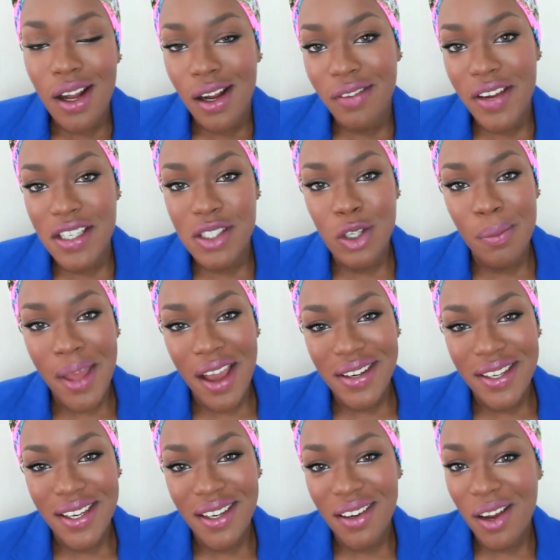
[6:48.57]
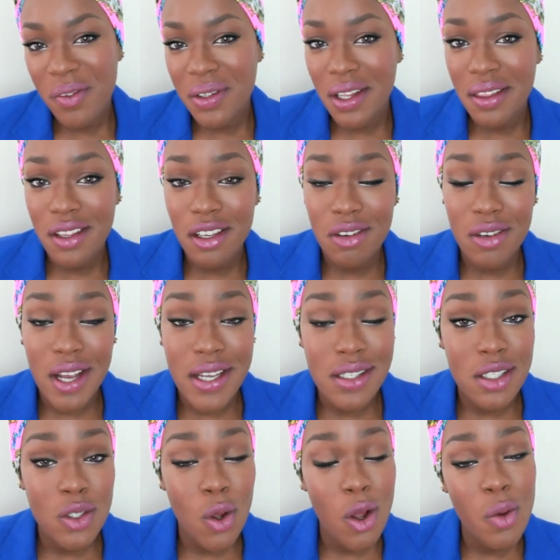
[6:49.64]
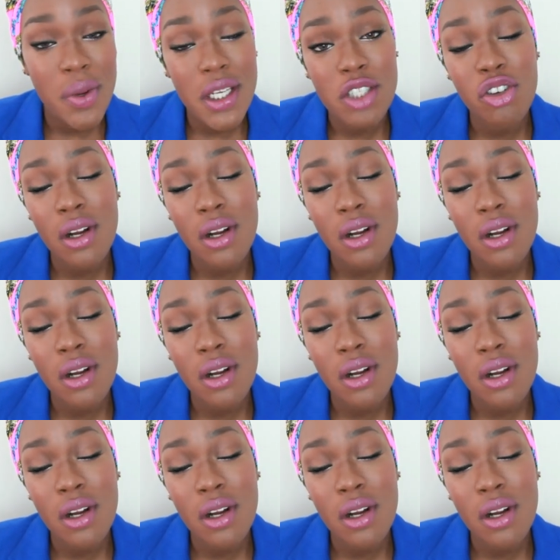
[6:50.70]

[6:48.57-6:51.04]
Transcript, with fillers: all right so i'm out of here i want to thank you guys as always